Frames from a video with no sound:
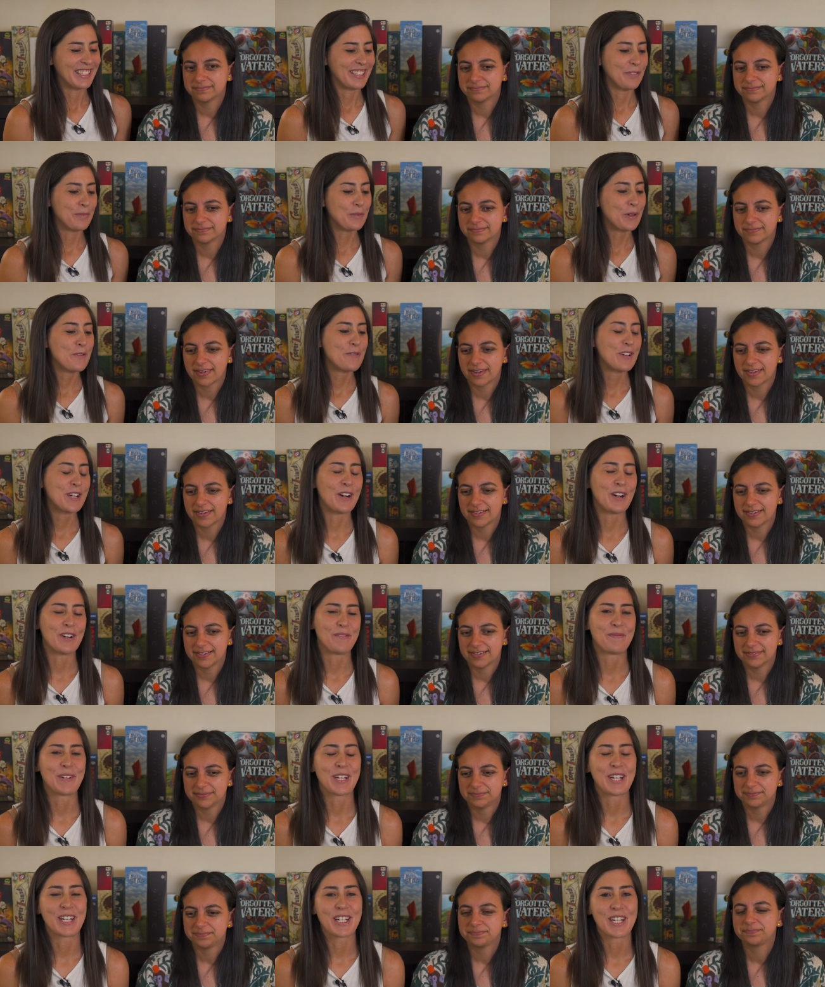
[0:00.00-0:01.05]
Speaker 1: moving
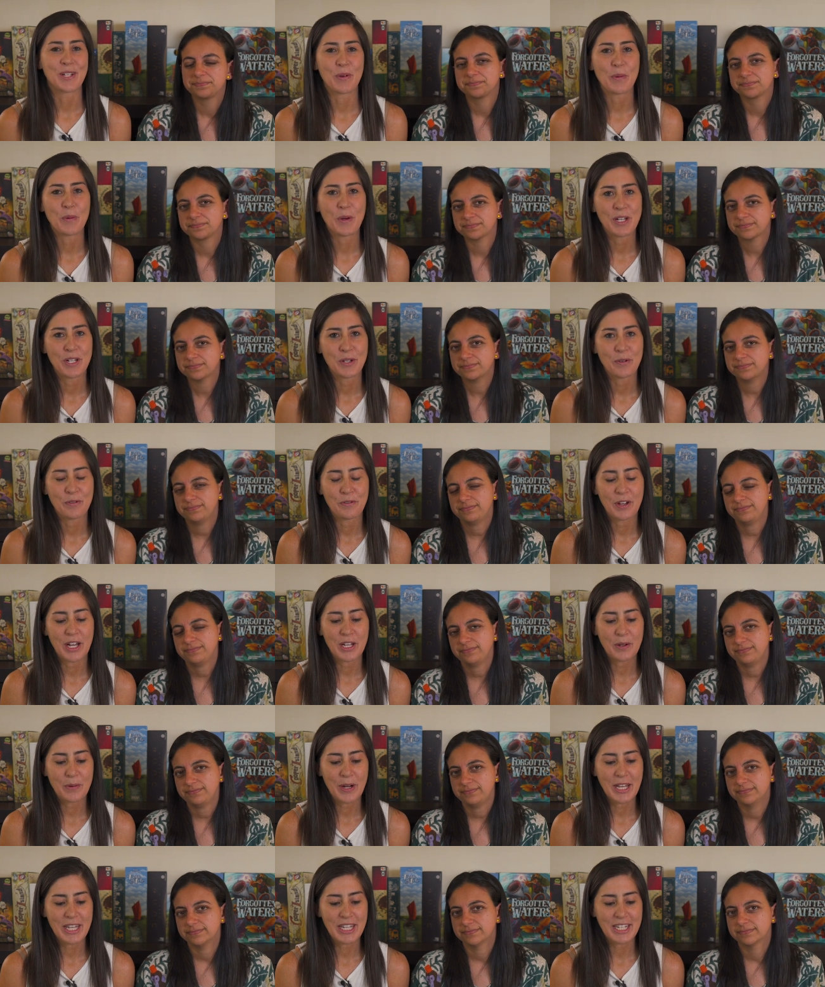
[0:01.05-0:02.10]
on because we want to
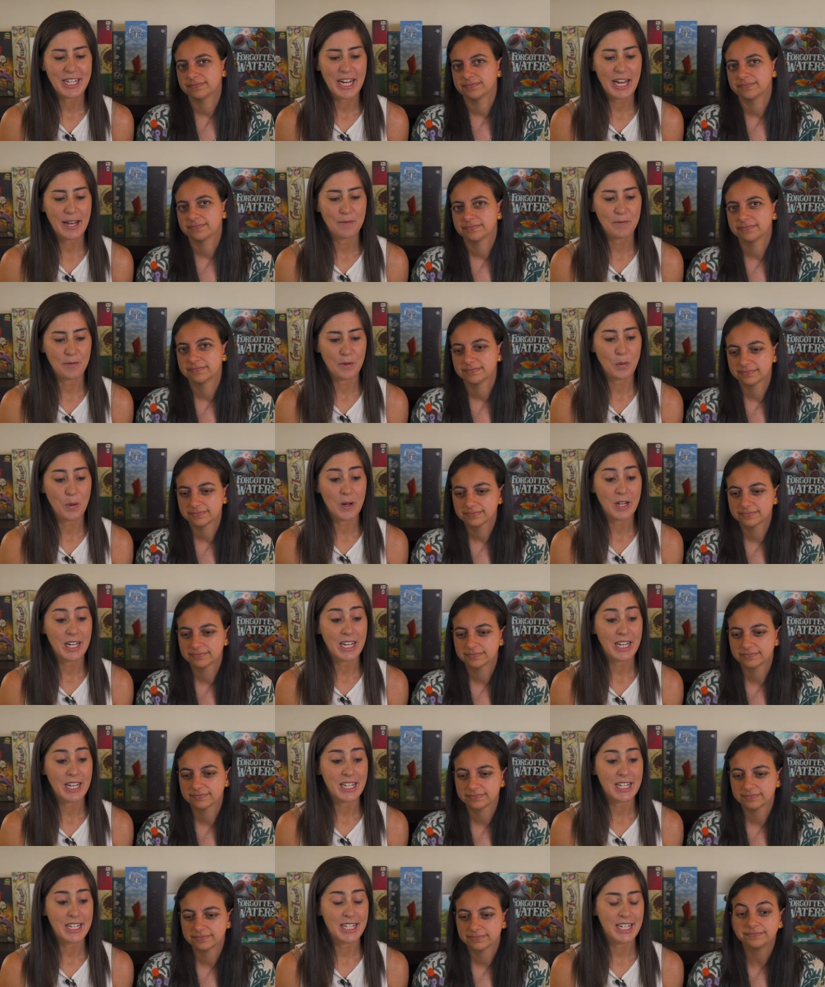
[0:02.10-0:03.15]
evaluate this game for what it
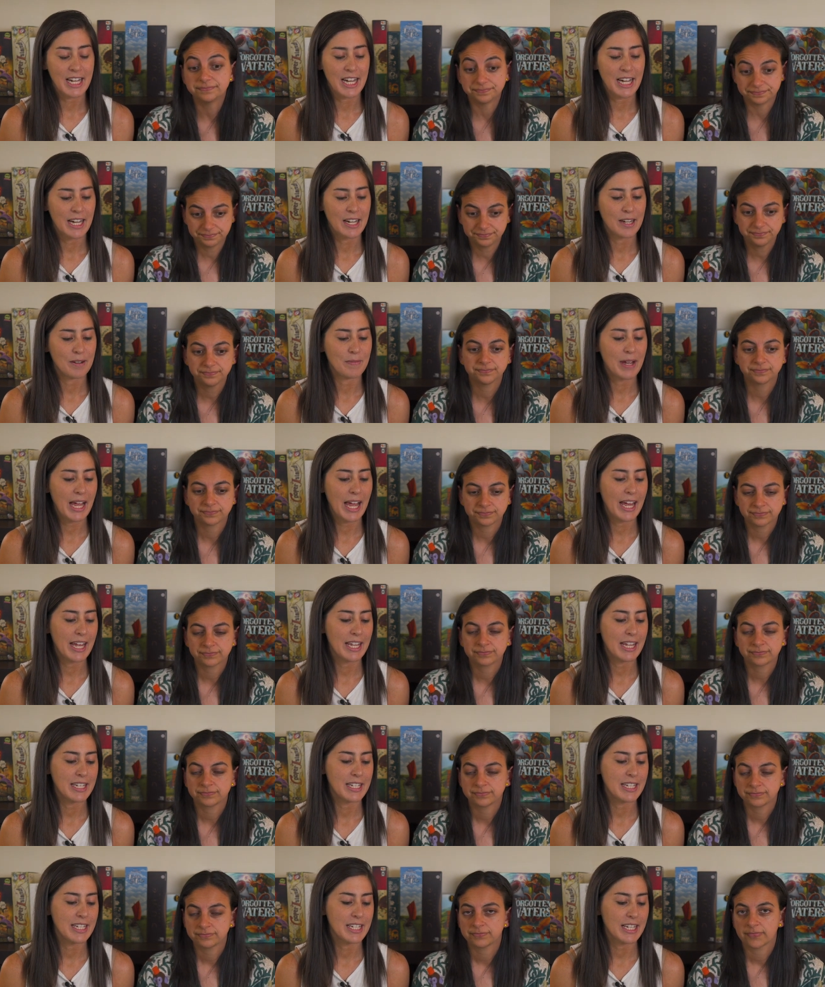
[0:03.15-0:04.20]
is, mm-hmm. um,
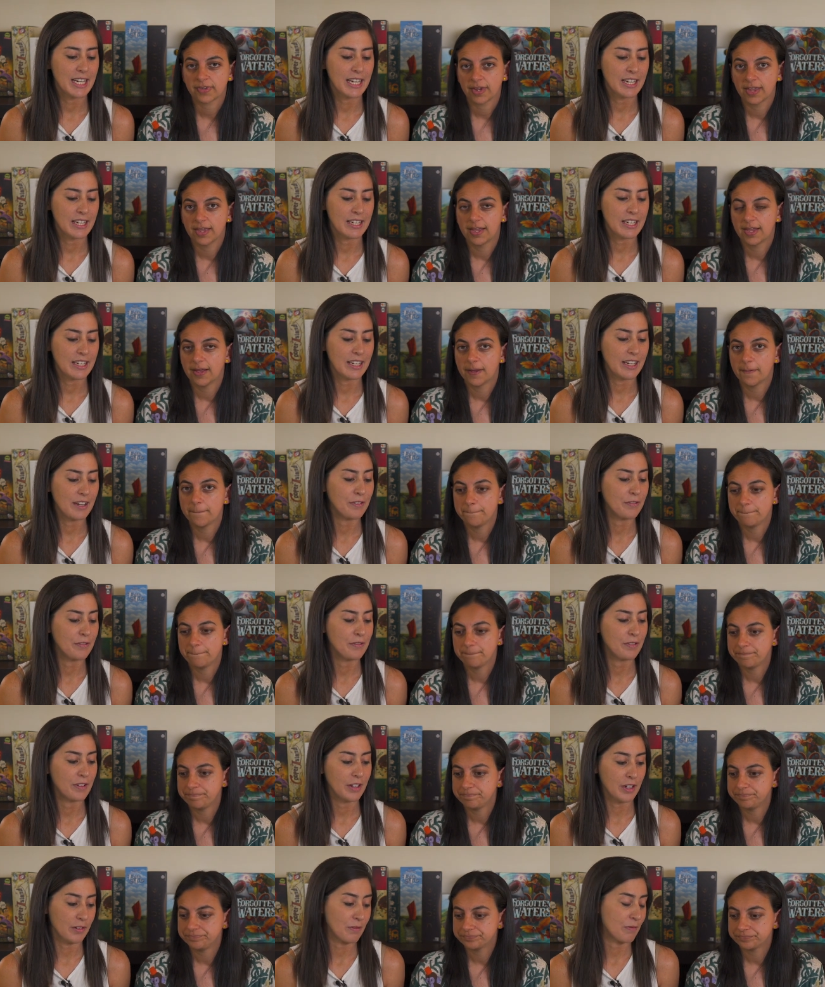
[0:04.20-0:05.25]
and uh, if
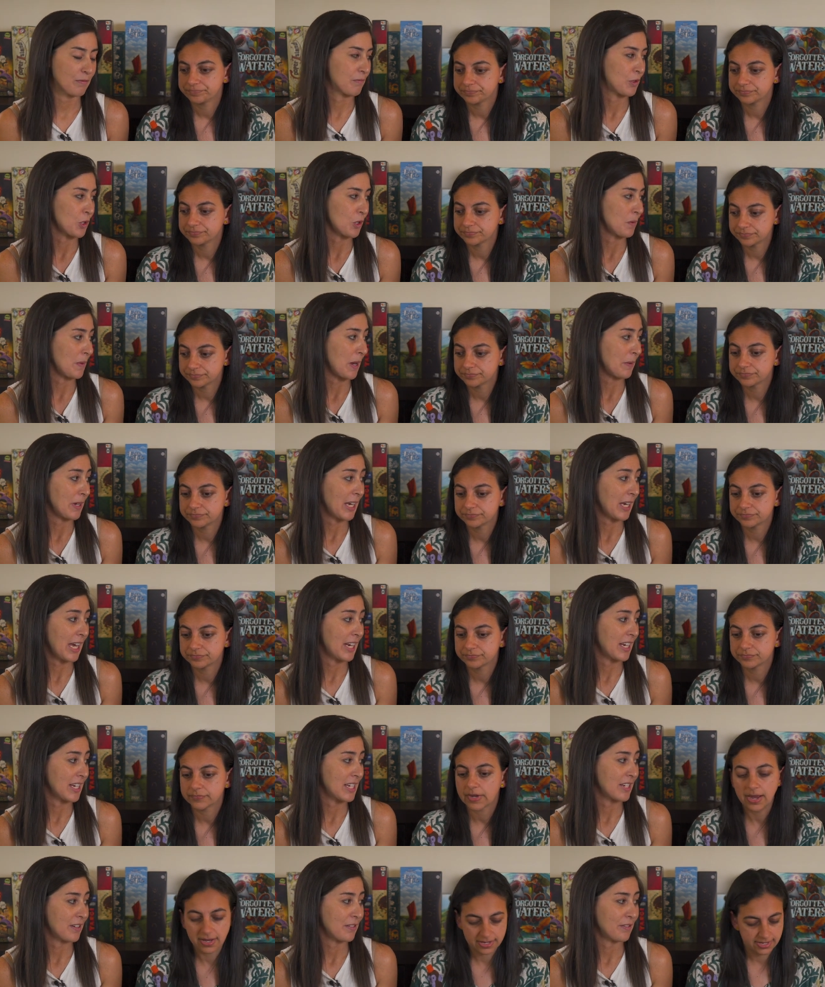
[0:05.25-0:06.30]
I'll talk about
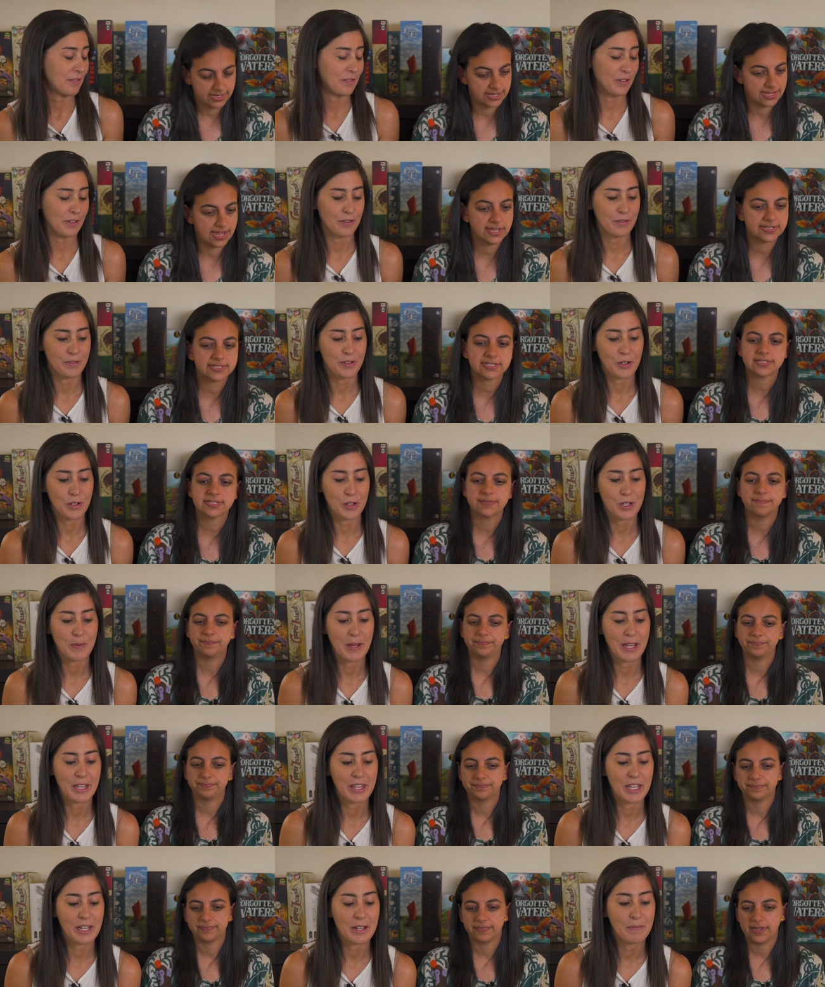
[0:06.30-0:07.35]
mechanics if you yes. talked
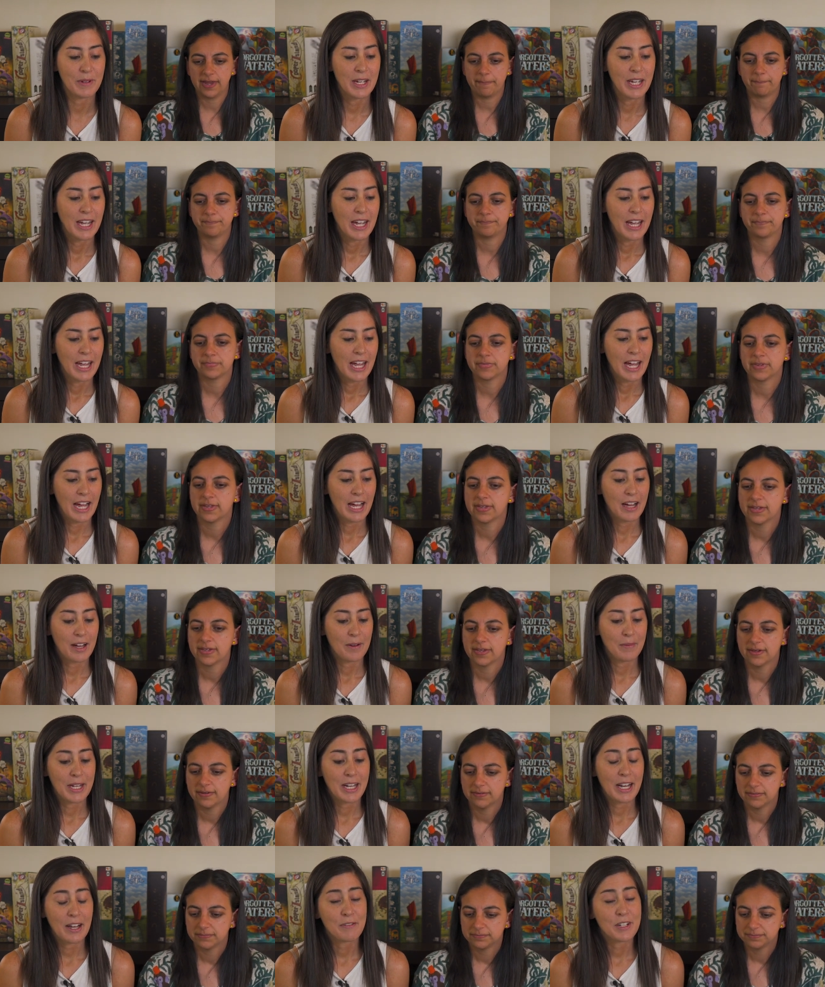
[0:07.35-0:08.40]
about the theme. Yep um,
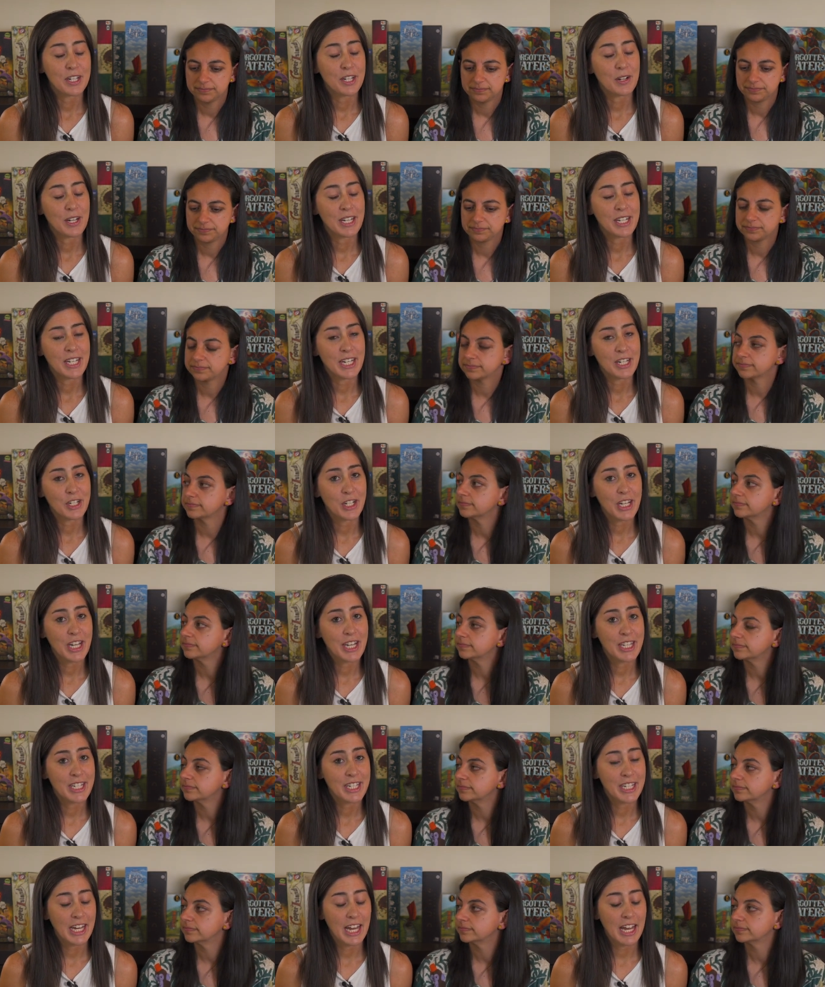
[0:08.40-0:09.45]
enough. So essentially
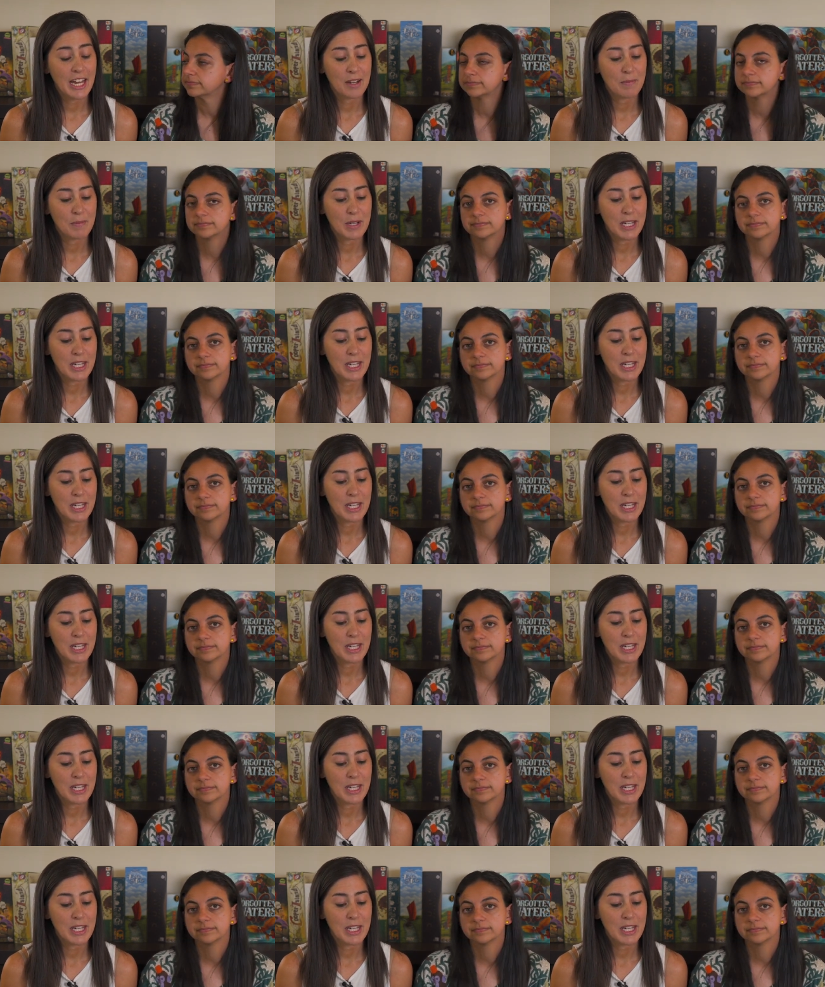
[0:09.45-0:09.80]
this game